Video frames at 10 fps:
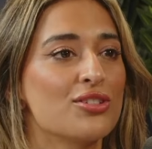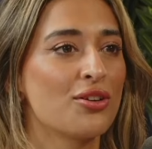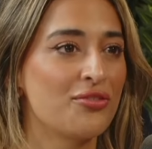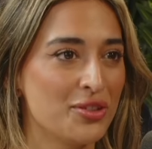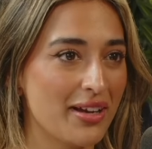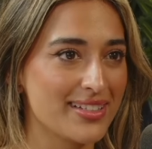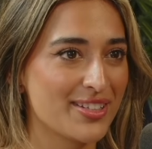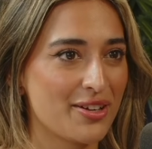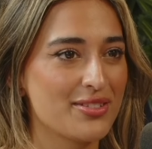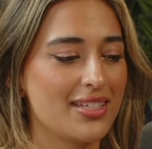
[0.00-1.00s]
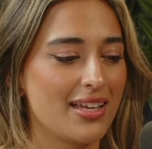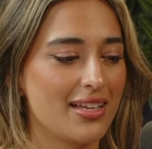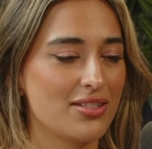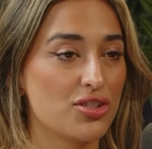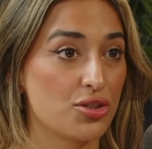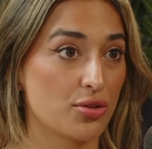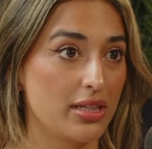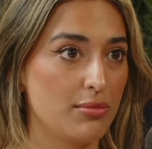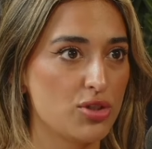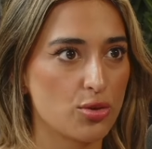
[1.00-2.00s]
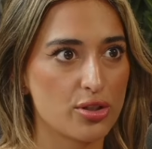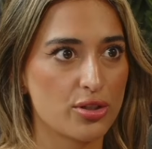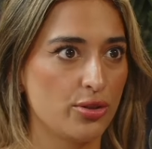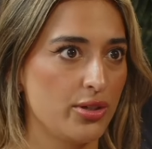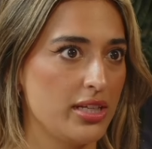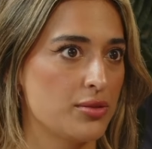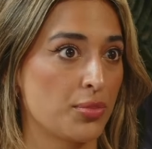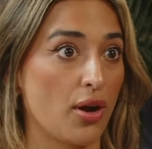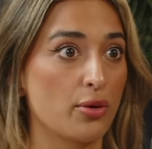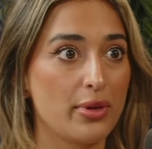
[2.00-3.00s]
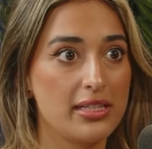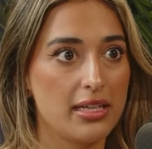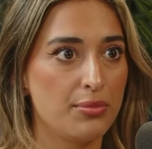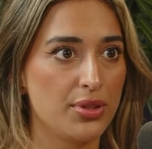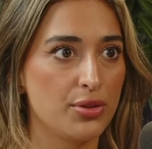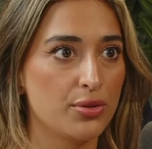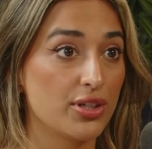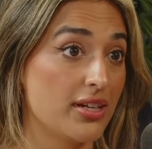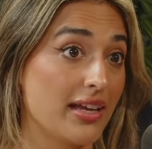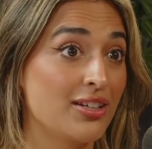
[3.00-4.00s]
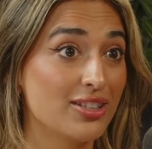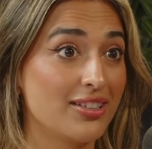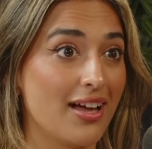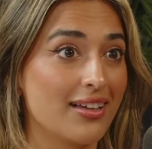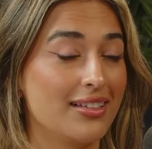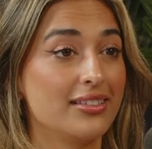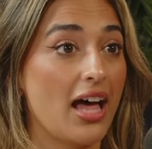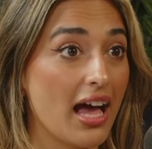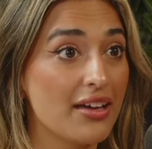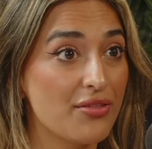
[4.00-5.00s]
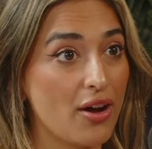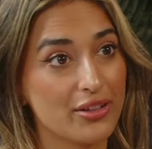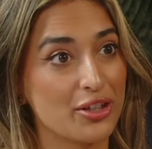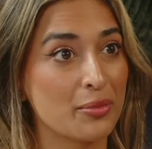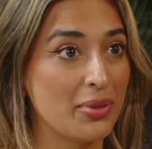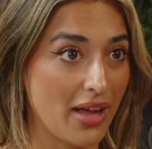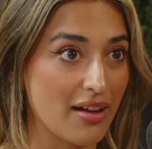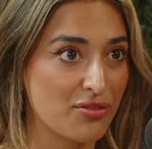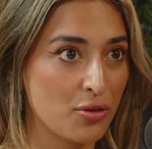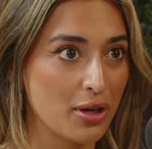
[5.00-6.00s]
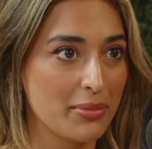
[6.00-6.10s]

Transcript: So a few nights ago, CNN streamed George Clooney's Broadway debut, Good Night and Good Luck, live on their platform.